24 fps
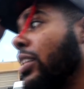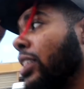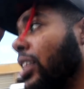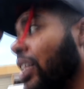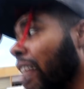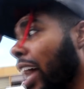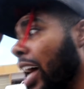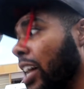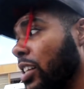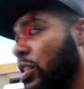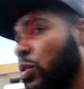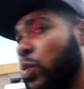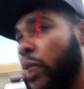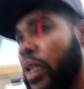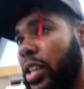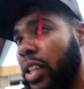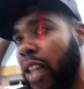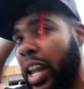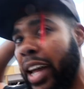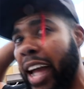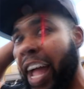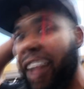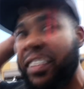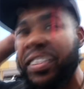The last week,
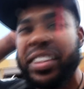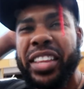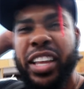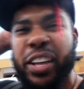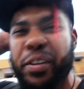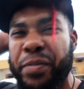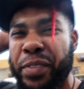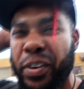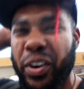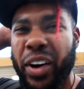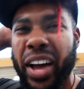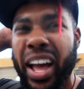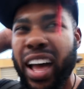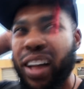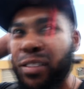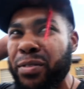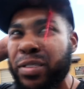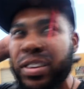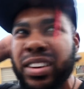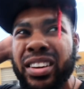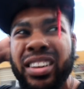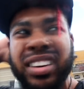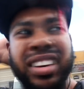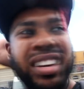like everything felt
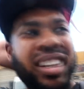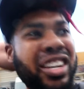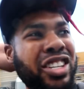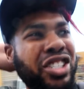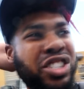heavy.